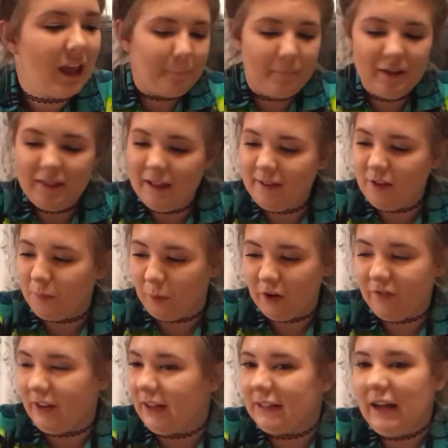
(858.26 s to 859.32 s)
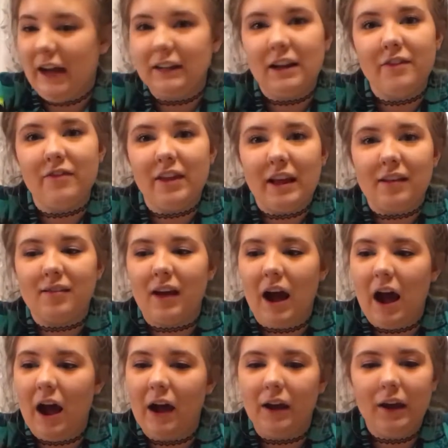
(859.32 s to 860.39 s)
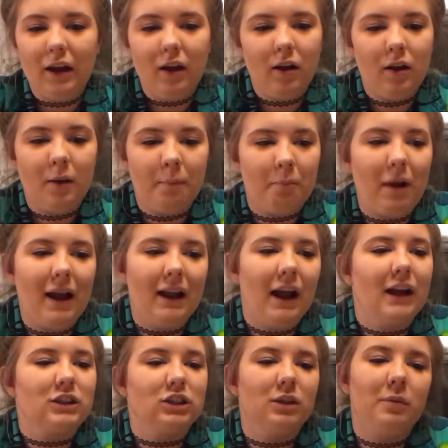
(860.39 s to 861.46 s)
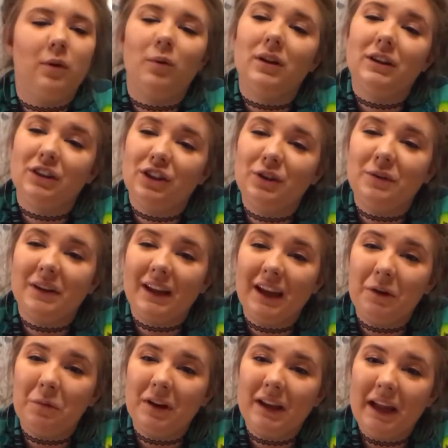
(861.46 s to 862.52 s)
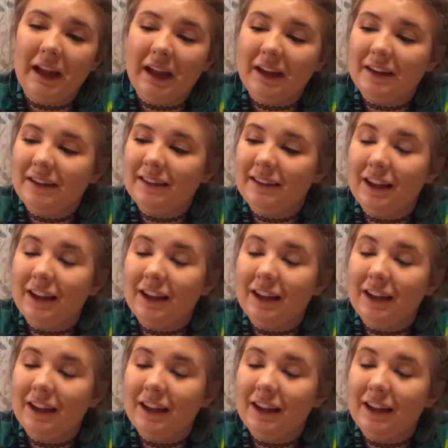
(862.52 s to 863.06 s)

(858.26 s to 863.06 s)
But this is perfect. I love this. I might actually be willing to do it again one day.